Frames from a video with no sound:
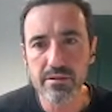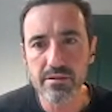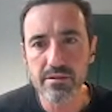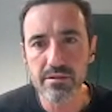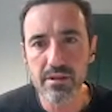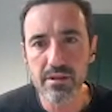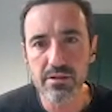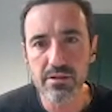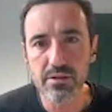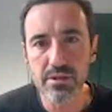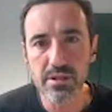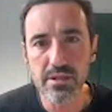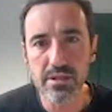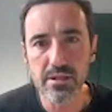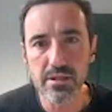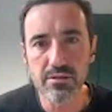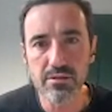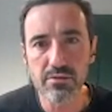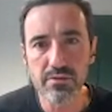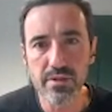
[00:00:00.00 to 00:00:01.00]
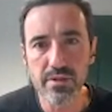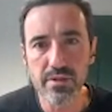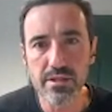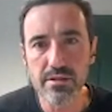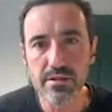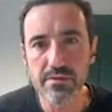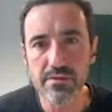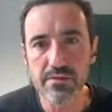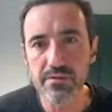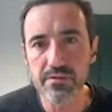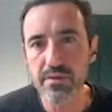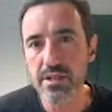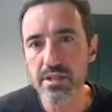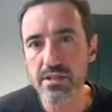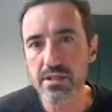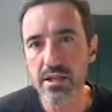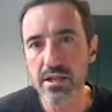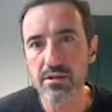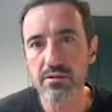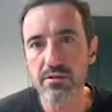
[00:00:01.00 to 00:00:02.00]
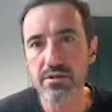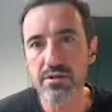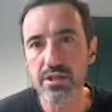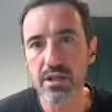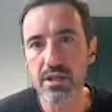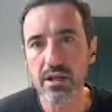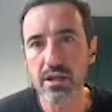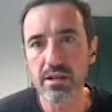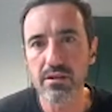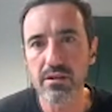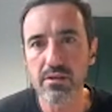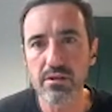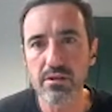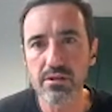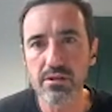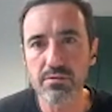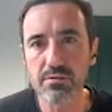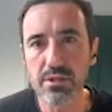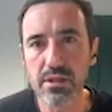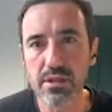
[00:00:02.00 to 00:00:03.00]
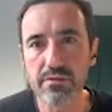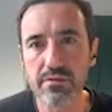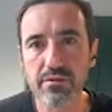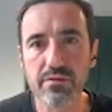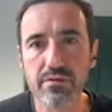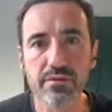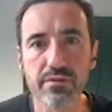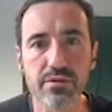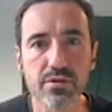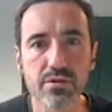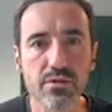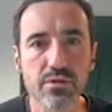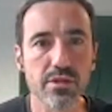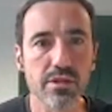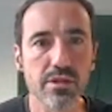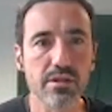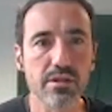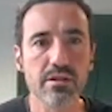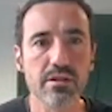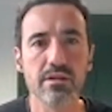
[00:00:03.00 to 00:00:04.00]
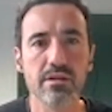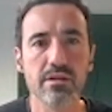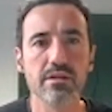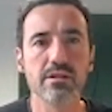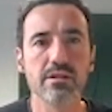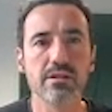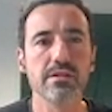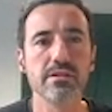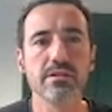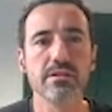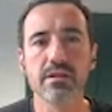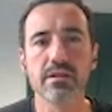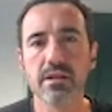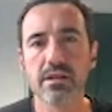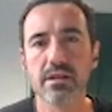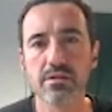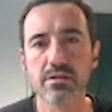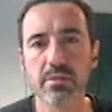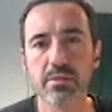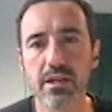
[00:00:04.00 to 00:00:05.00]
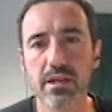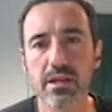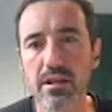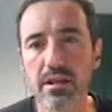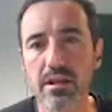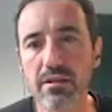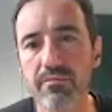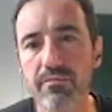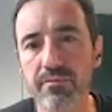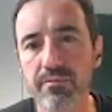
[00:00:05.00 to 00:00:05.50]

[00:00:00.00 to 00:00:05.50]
associated to this fixed set of generators, which I've chosen at the beginning.